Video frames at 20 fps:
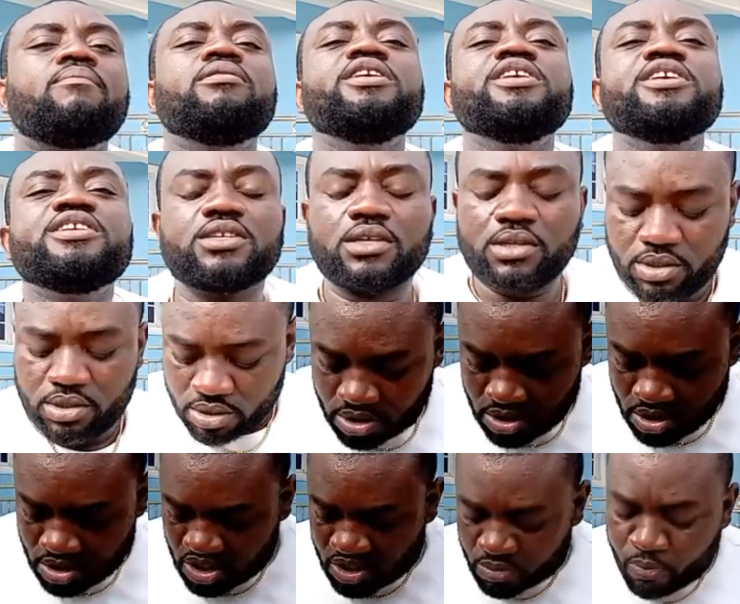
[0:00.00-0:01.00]
please
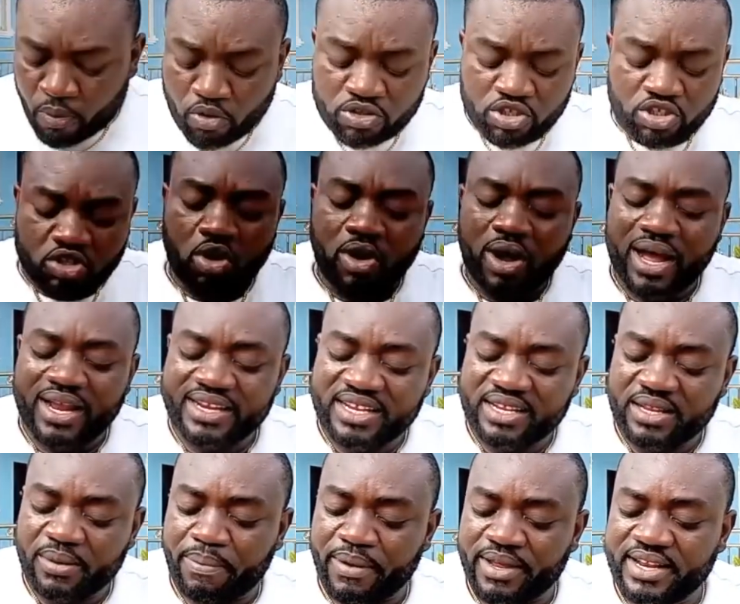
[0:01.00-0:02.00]
sponsor an
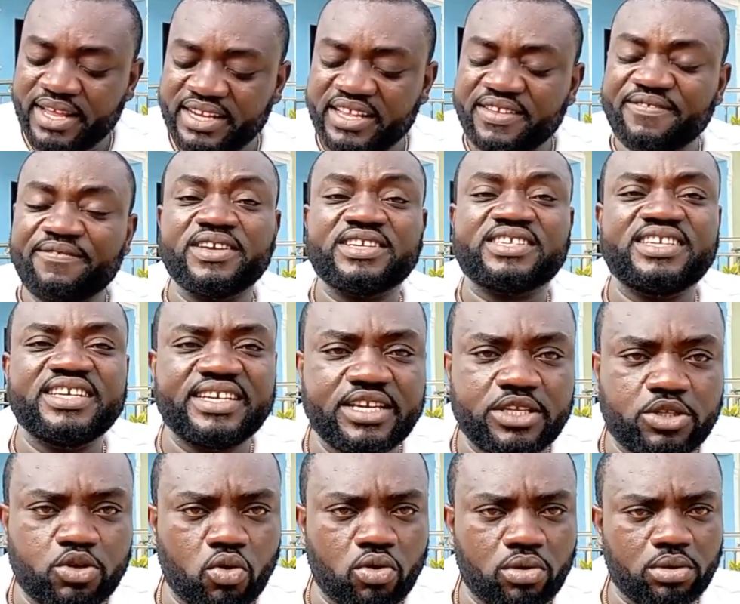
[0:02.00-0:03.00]
independent
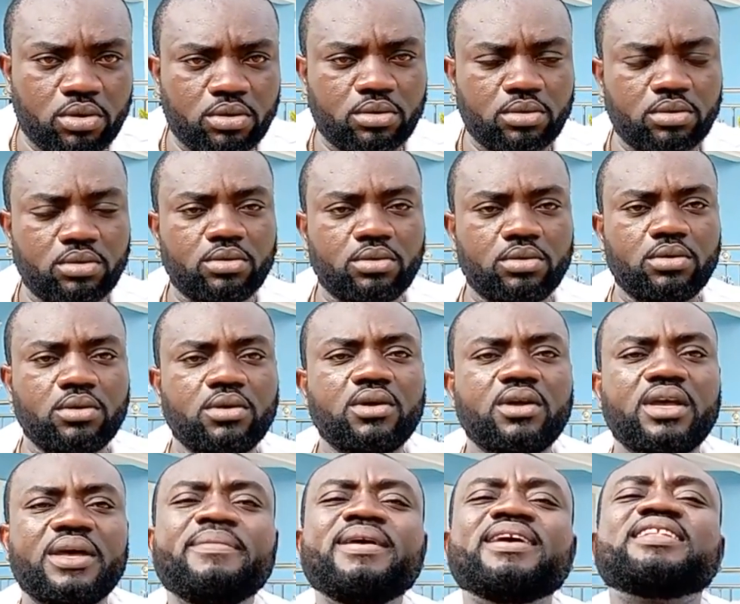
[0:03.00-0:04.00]
investigator.
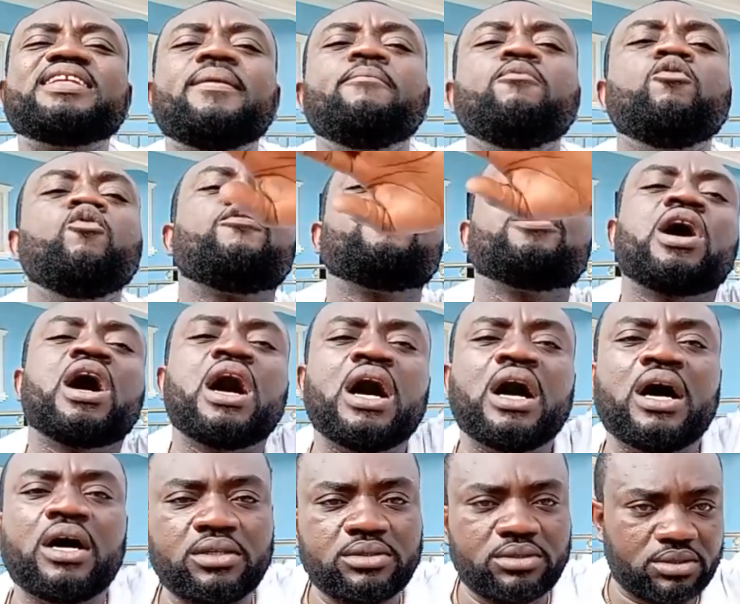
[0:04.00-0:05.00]
Make them move
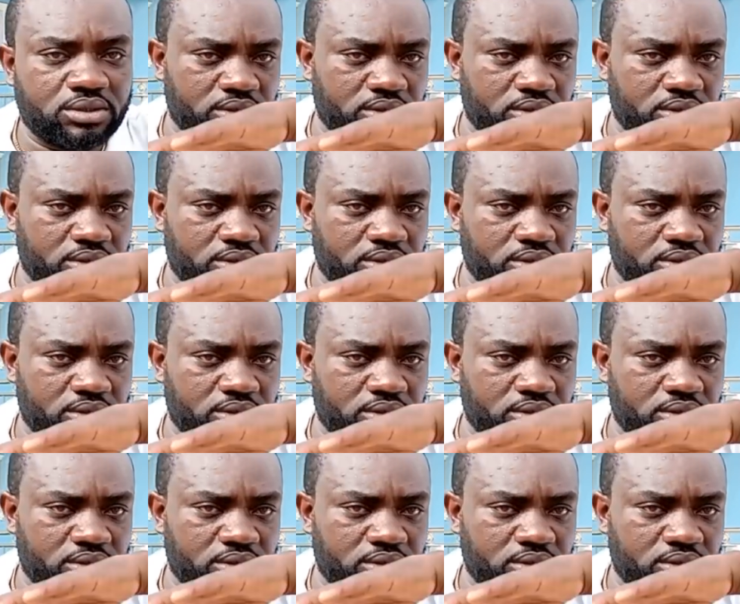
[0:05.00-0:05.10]
around